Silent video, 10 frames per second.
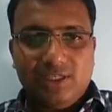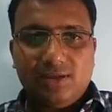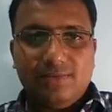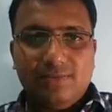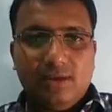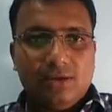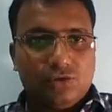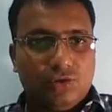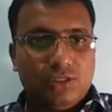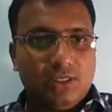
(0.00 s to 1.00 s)
licenses for
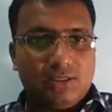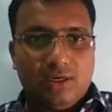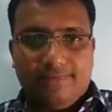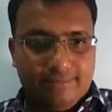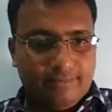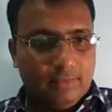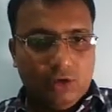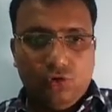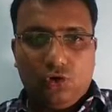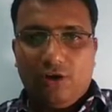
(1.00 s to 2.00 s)
this. So this
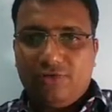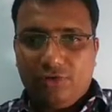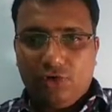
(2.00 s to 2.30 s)
is the